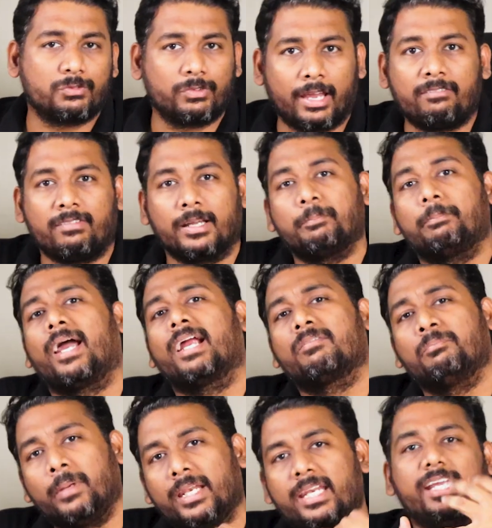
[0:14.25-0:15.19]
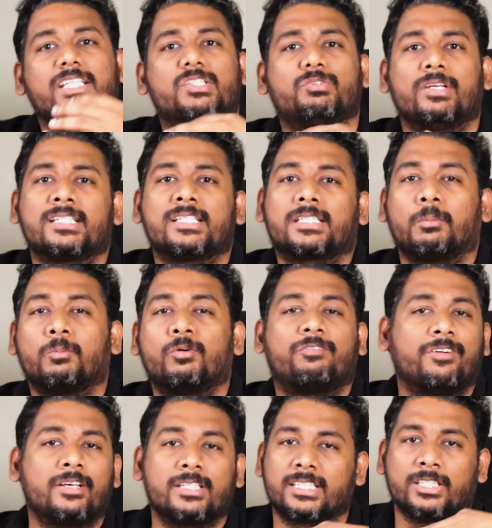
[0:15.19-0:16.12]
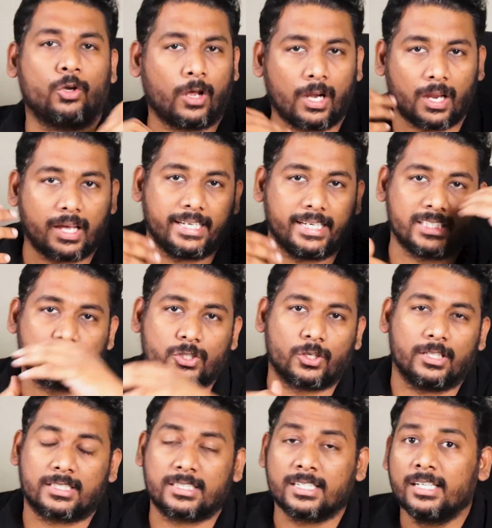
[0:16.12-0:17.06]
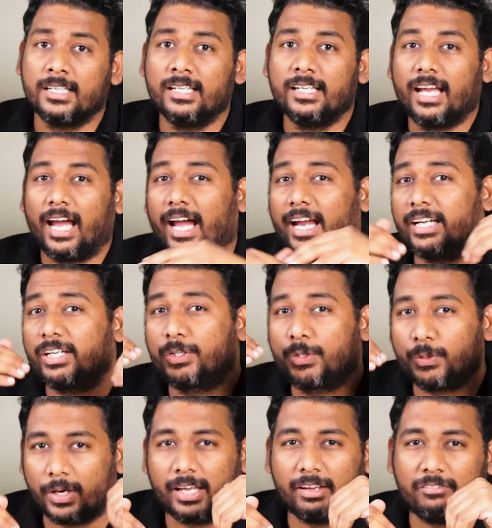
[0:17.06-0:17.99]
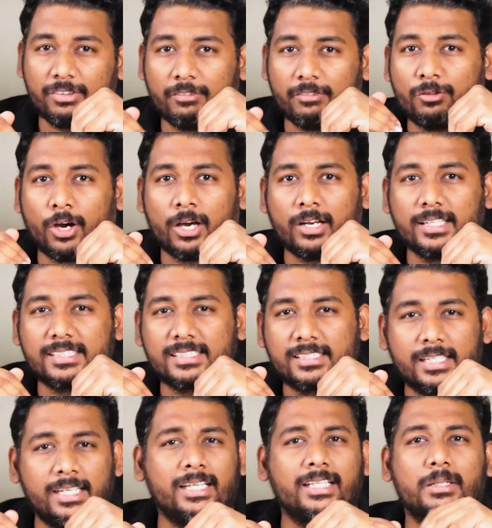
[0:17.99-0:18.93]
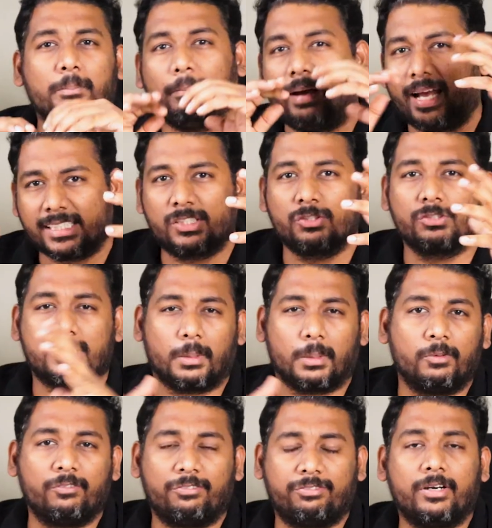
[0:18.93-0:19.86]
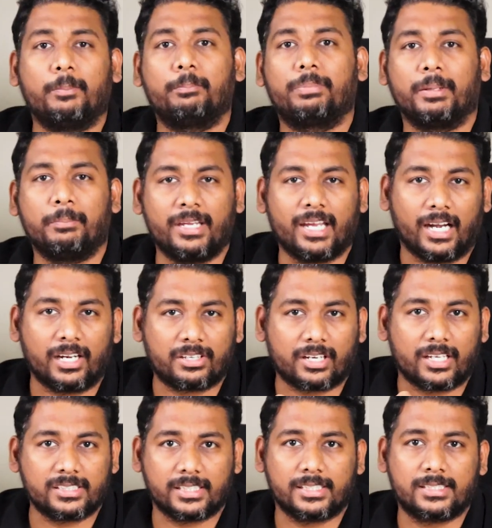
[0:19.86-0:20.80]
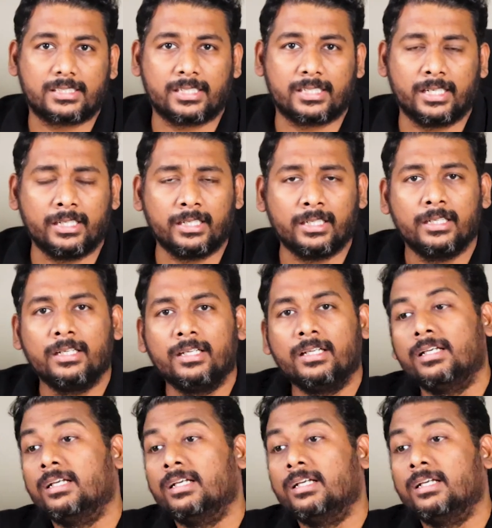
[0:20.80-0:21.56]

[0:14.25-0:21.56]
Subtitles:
We have unpacked many SVS subwoofers in all our installs, and today we have gonna see the massive subwoofer PB16